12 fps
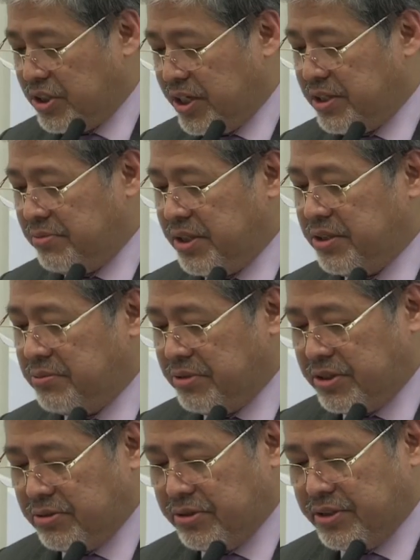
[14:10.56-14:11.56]
generated
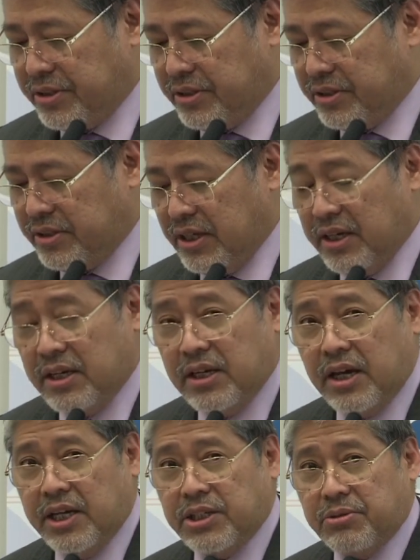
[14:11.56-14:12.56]
resources
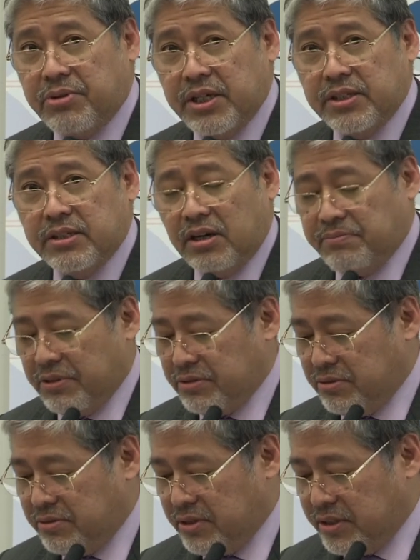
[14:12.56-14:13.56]
and created
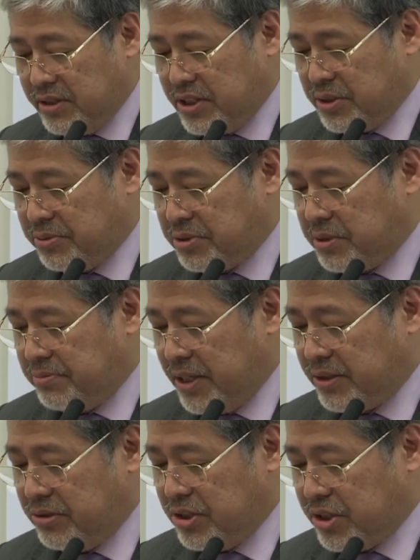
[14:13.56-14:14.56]
opportunities with
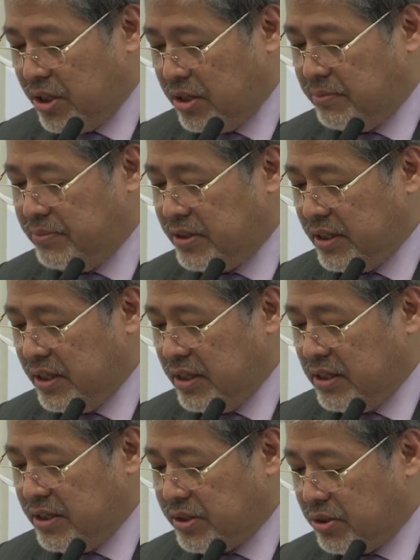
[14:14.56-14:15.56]
respect to jobs,
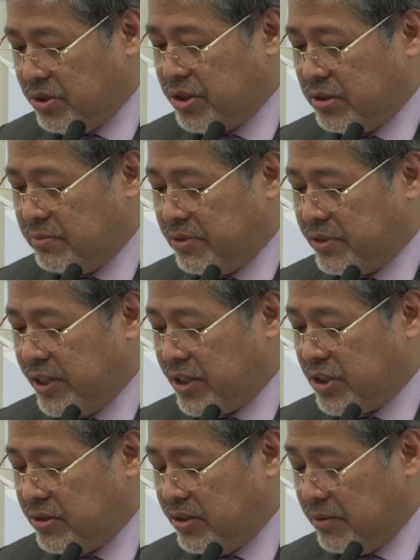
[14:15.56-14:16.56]
social
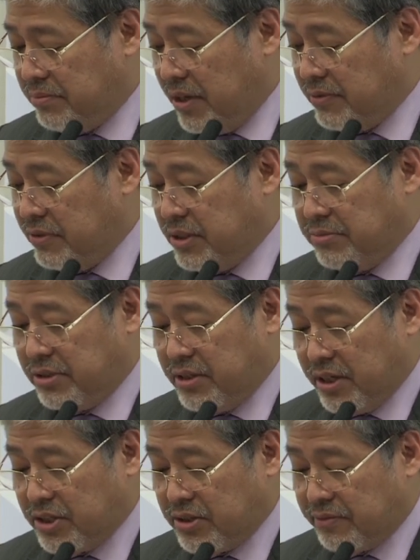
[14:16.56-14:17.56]
protection, and poverty
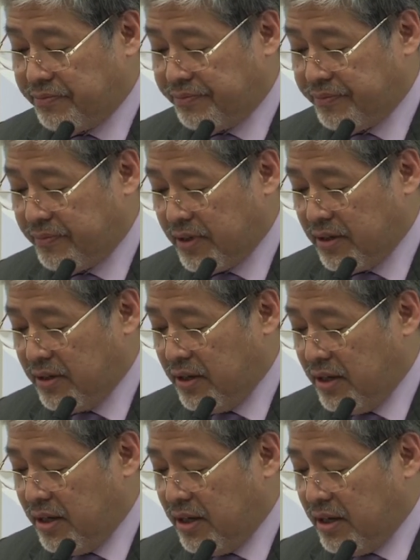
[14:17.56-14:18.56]
reduction.
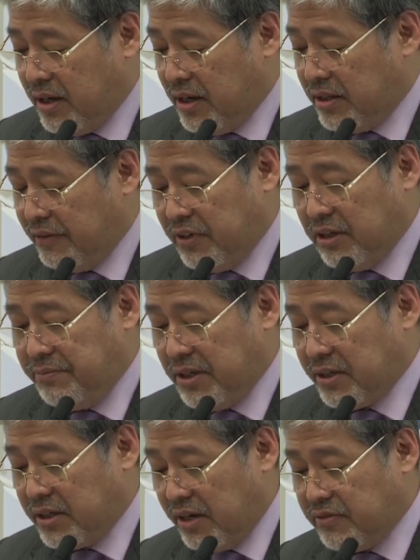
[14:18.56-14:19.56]
The
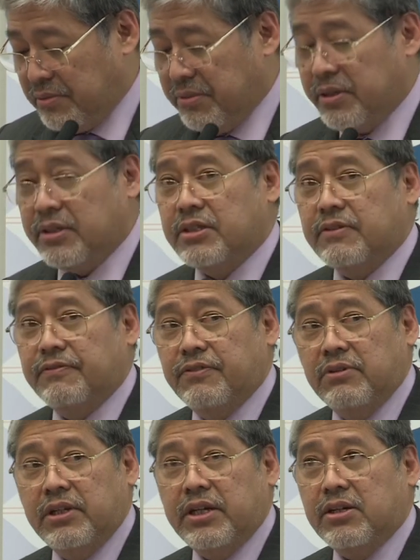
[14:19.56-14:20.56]
Philippine government is
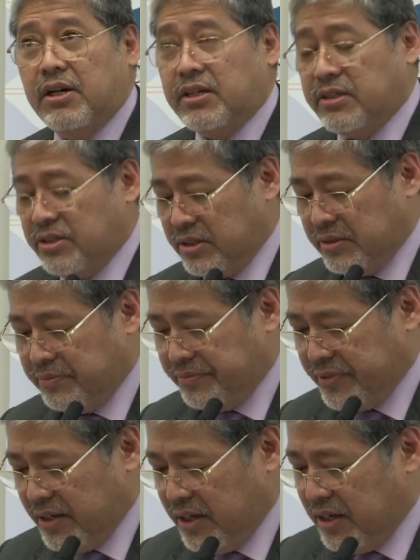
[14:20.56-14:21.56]
fully cognizant
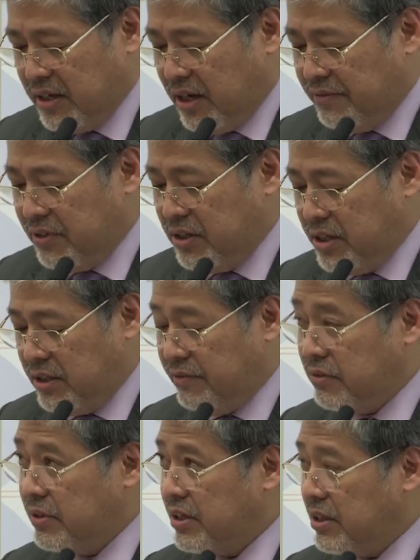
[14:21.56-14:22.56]
of the need
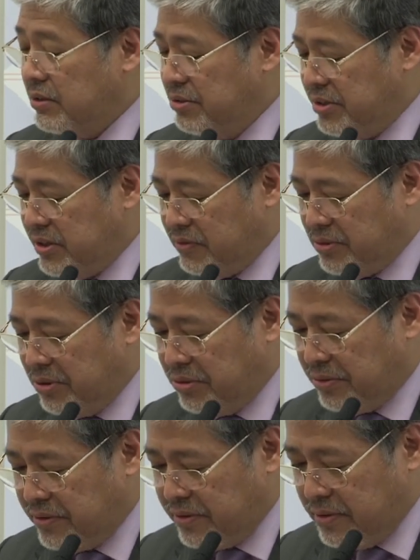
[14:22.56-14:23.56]
for inclusive
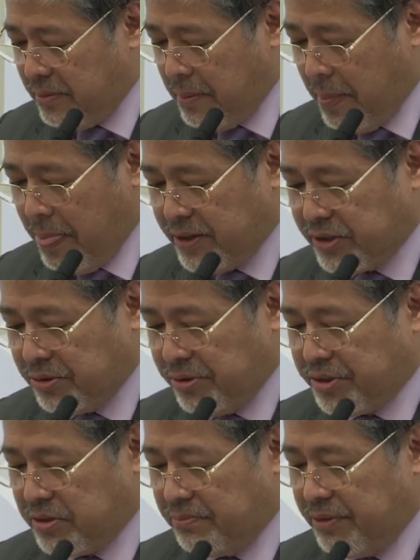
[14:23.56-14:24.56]
growth so
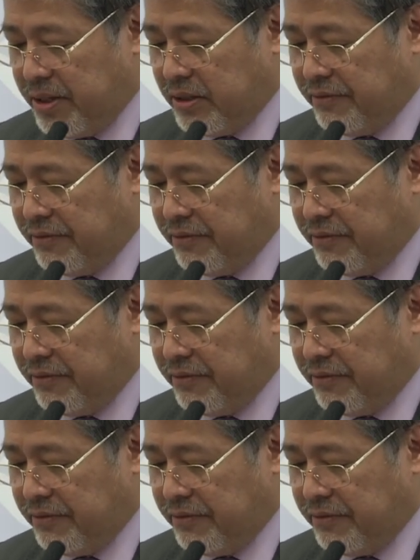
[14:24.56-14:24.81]
as to bring the